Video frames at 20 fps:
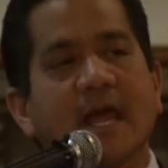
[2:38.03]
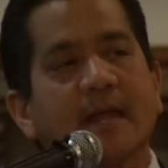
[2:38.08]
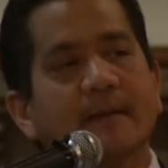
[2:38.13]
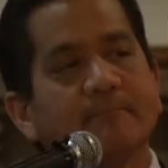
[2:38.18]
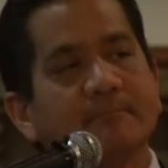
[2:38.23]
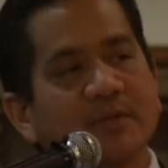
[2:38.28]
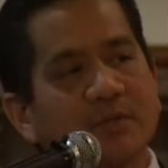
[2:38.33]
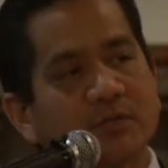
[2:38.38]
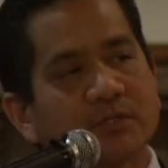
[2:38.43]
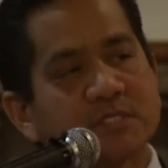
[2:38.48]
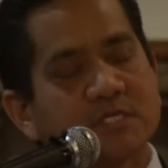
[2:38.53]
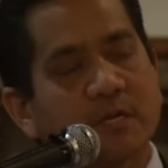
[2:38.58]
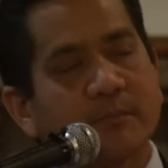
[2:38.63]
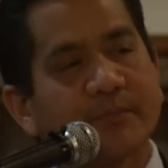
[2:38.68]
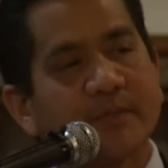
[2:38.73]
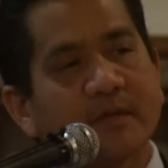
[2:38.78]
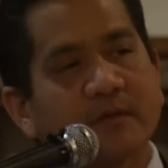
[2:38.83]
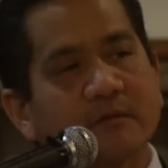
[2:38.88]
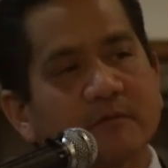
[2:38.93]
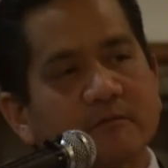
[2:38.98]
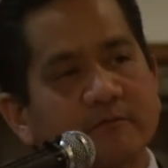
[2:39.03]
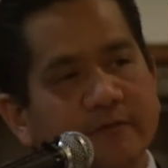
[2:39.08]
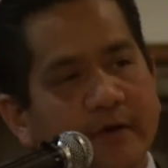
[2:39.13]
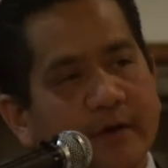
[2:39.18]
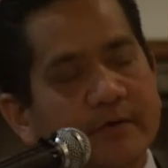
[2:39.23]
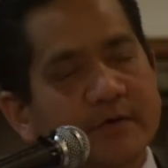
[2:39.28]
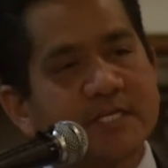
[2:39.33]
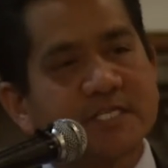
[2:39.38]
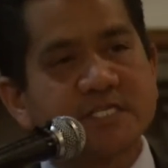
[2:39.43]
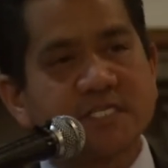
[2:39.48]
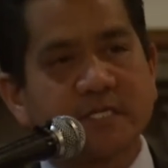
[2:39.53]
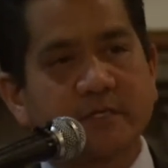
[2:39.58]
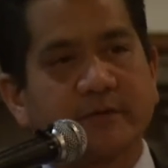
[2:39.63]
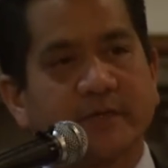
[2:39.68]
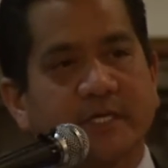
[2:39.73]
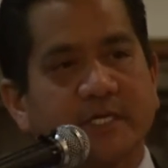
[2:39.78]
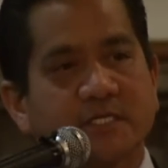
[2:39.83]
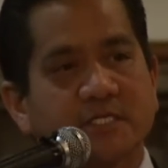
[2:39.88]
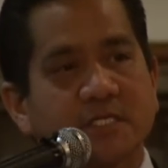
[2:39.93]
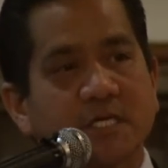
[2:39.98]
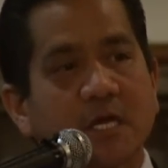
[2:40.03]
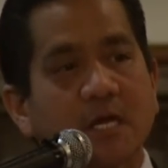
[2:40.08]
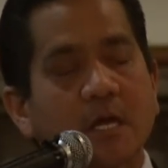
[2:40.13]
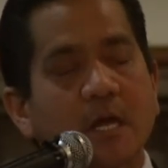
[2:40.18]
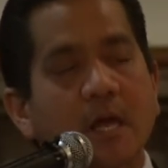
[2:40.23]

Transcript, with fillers: and build something very serious